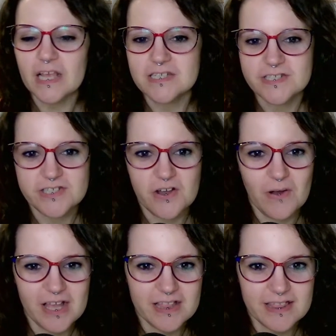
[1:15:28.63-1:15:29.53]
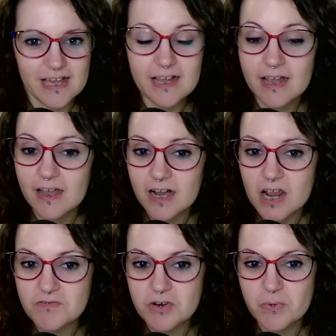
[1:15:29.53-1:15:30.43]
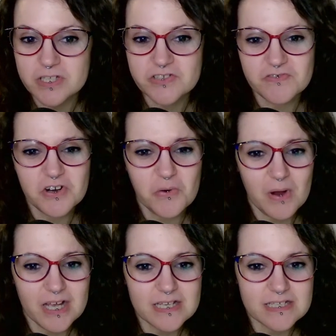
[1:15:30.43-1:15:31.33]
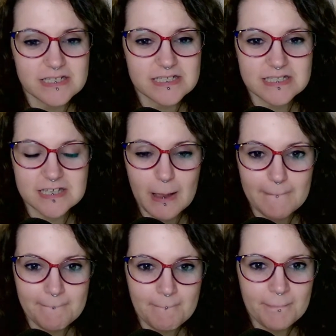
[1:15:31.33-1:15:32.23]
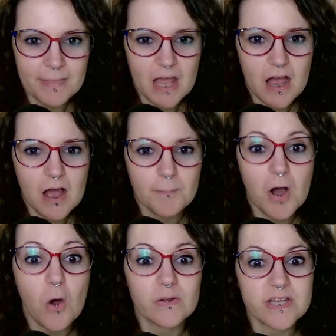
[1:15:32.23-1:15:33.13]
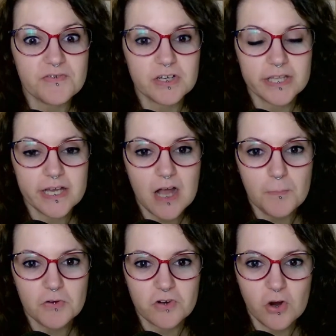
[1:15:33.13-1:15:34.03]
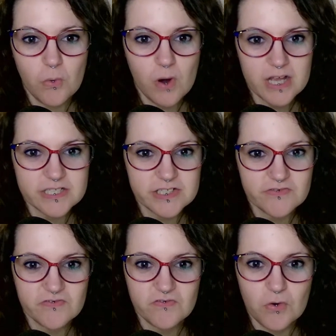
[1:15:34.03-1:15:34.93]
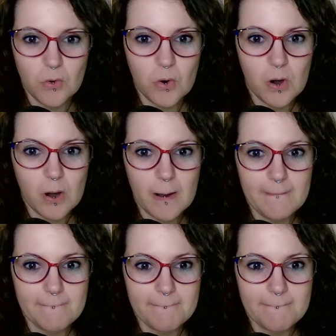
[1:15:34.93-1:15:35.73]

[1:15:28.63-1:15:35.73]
So I think I got everyone's requests. Definitely a couple requests for